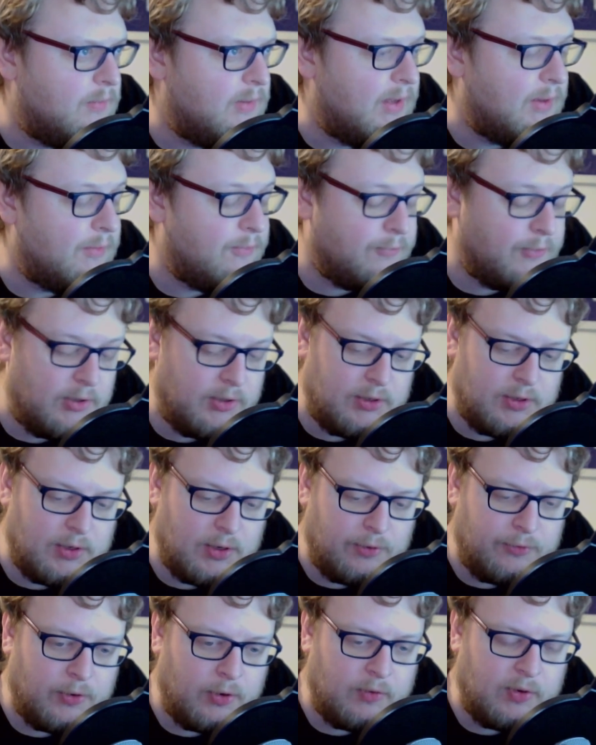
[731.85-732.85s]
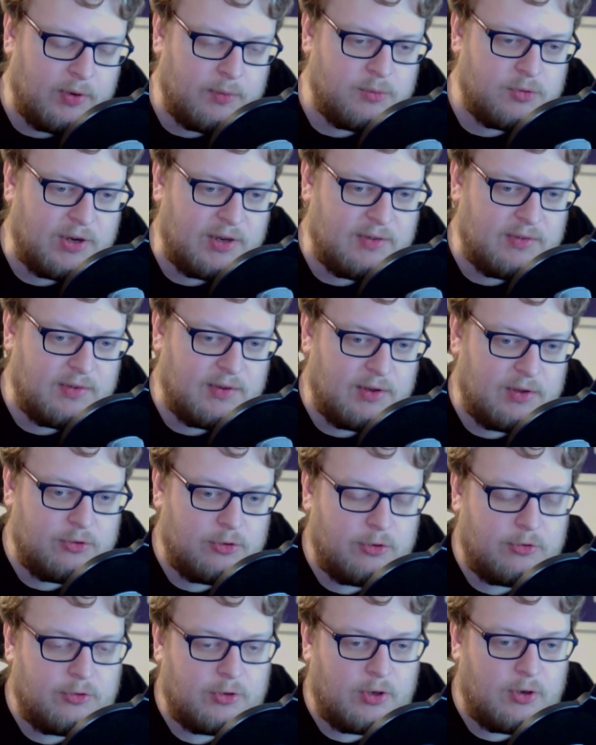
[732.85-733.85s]
Now, funnily enough, RM Transit has
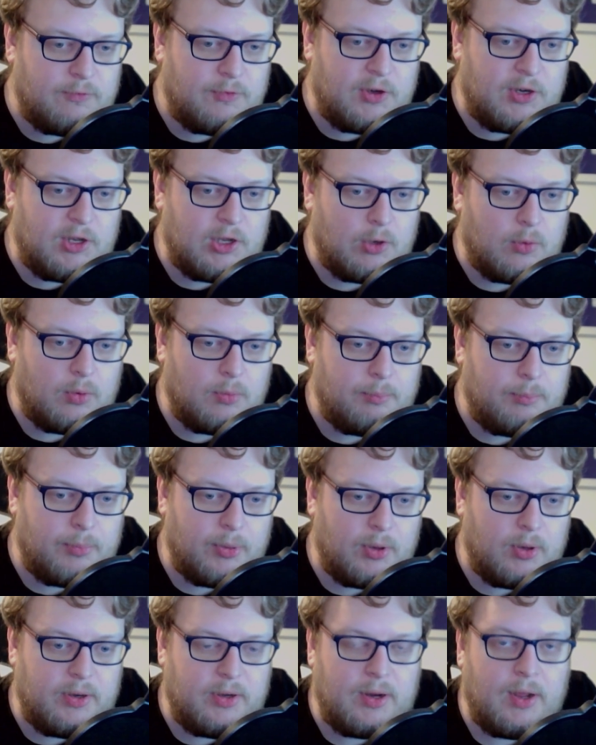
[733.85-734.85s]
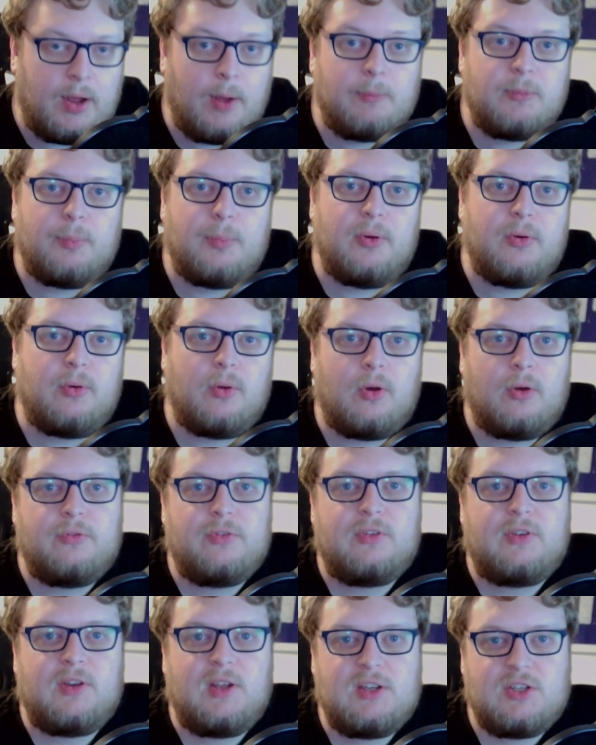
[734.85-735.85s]
just done a video on Berlin Hauptbahnhof
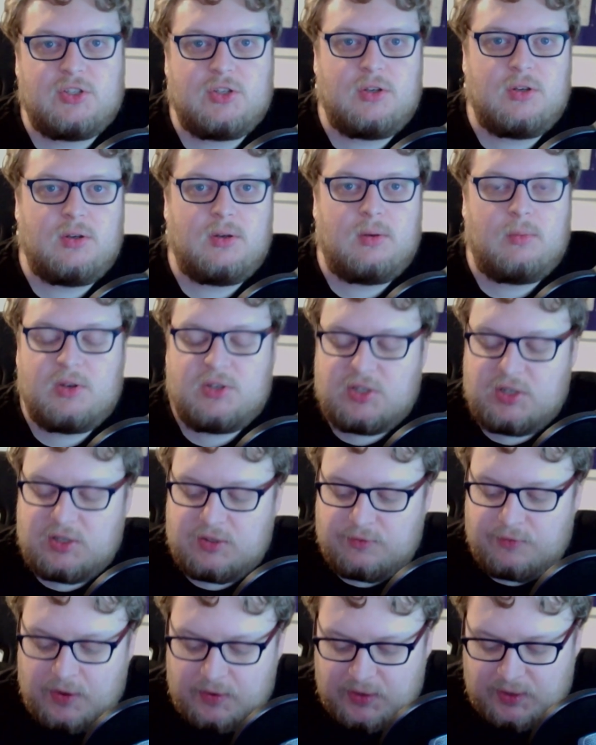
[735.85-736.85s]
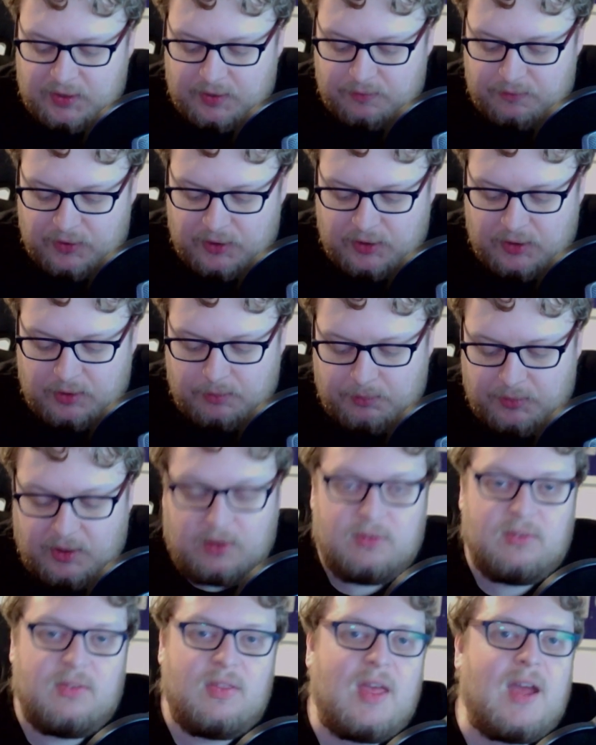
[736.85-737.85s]
station, which is very convenient
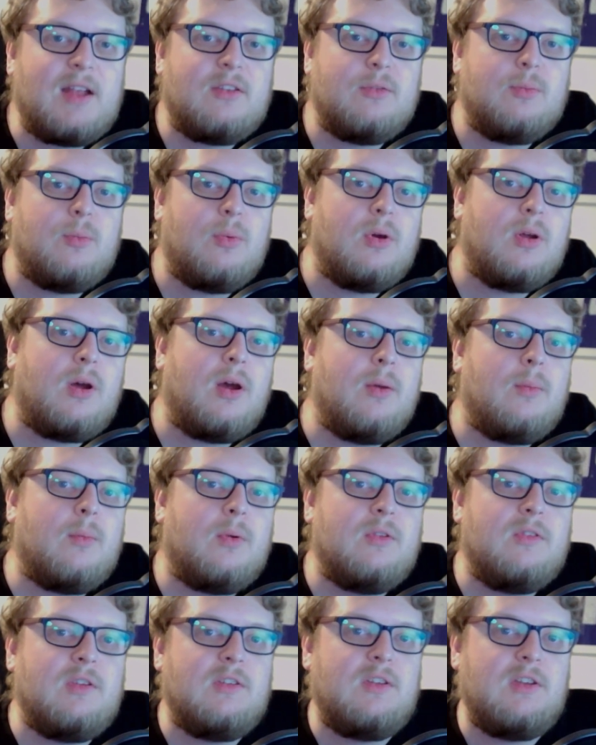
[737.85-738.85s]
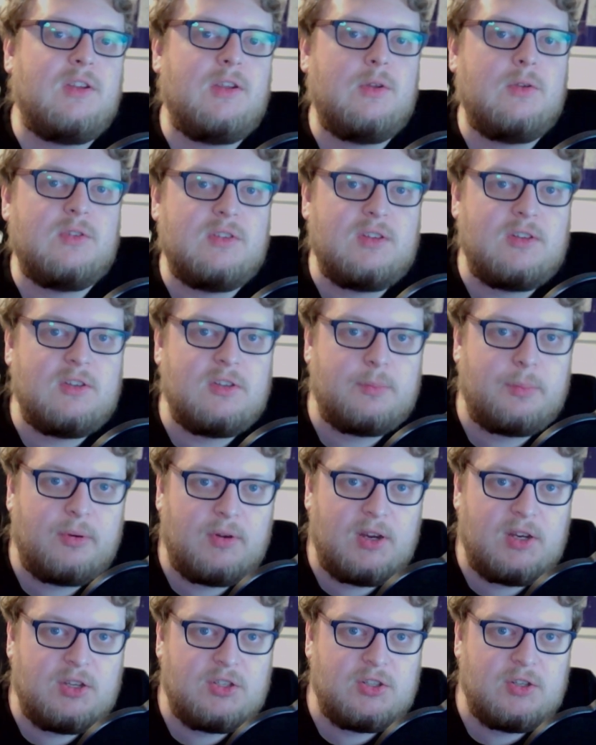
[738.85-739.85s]
because that's what I wanted to use as
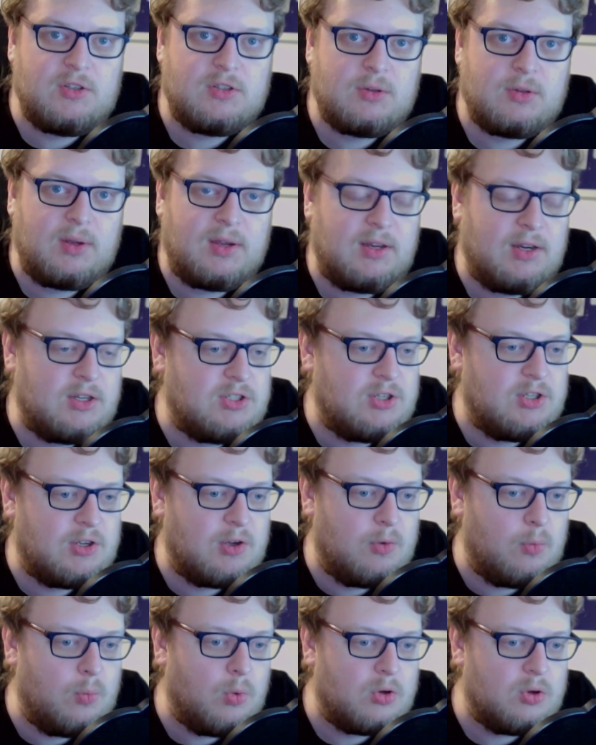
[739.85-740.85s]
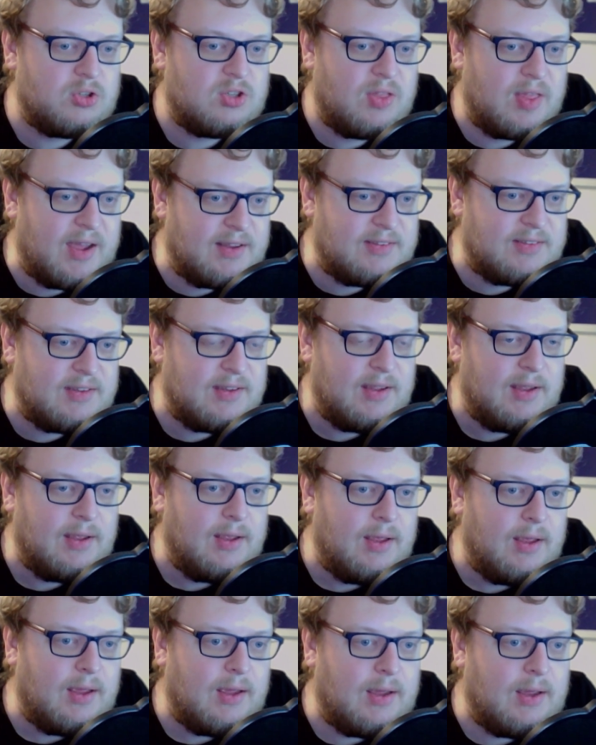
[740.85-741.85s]
inspiration. So I can actually go watch that
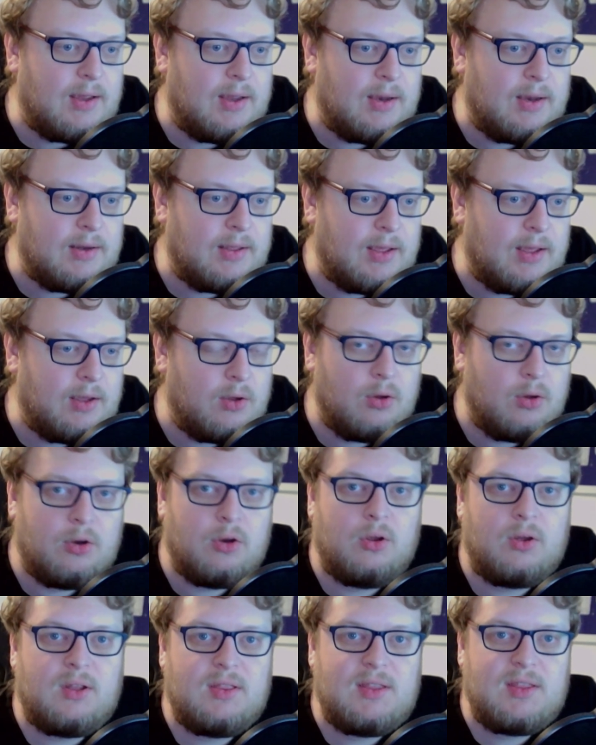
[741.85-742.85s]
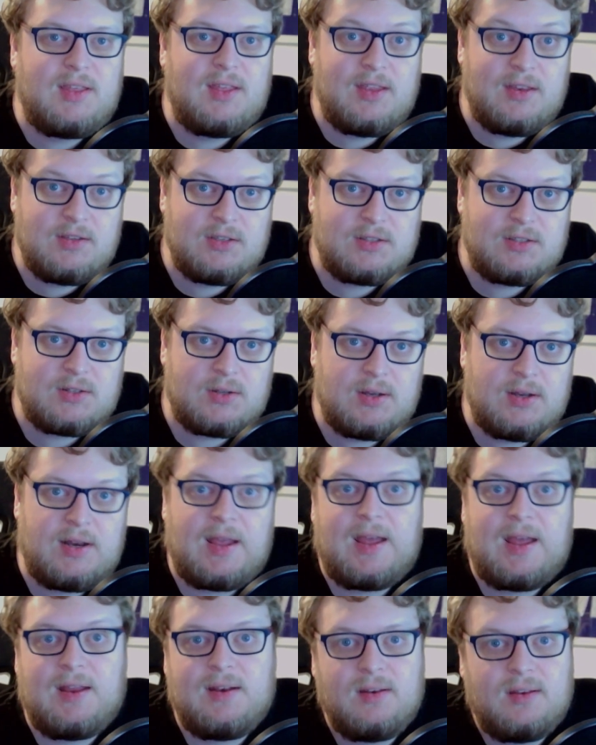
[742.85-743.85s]
and get a good look at the inside
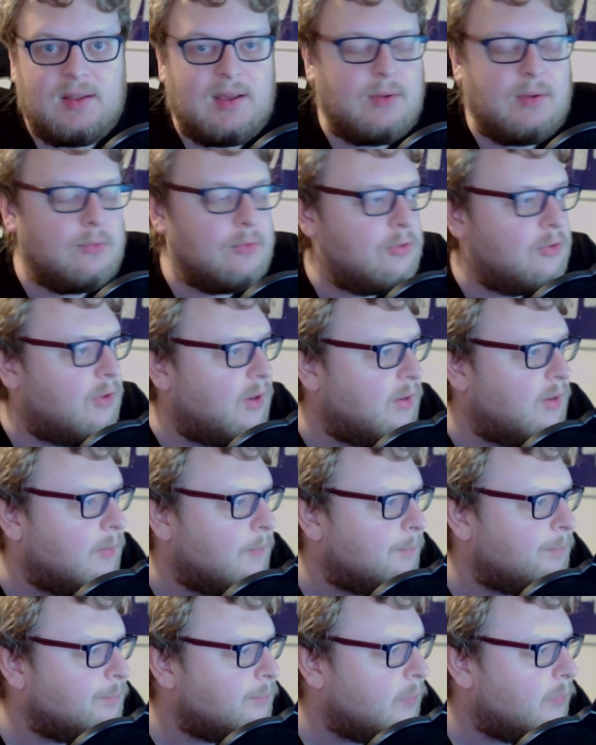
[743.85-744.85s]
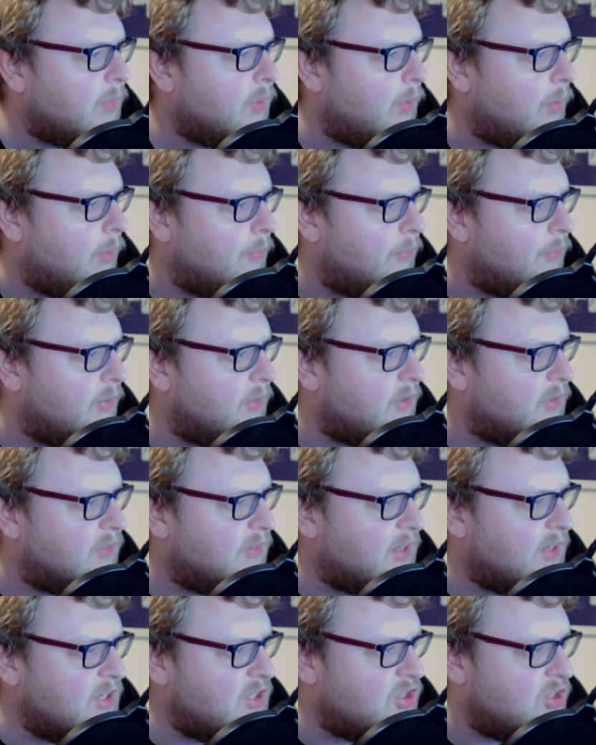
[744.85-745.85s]
and outside of the
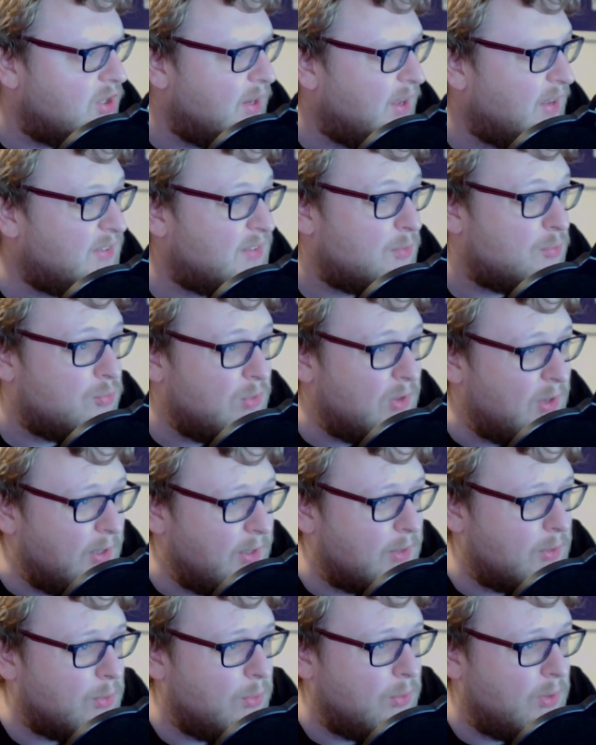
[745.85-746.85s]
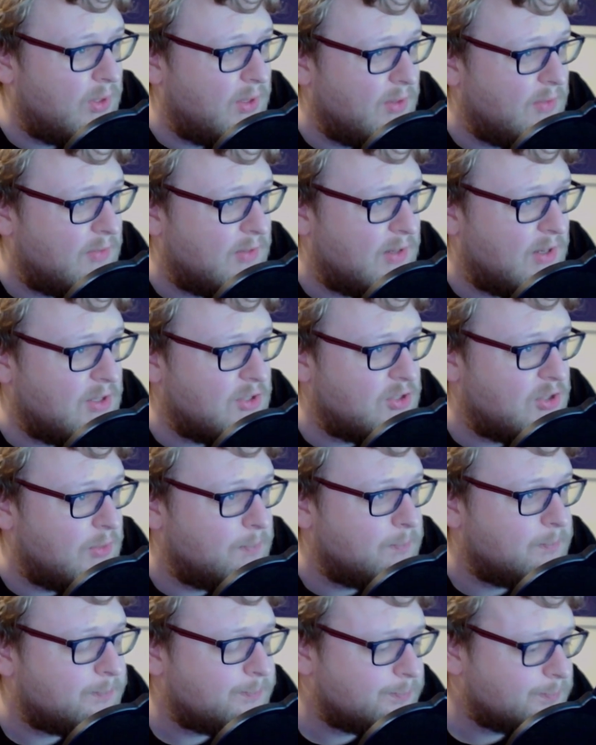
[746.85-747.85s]
station. It's a really cool looking station.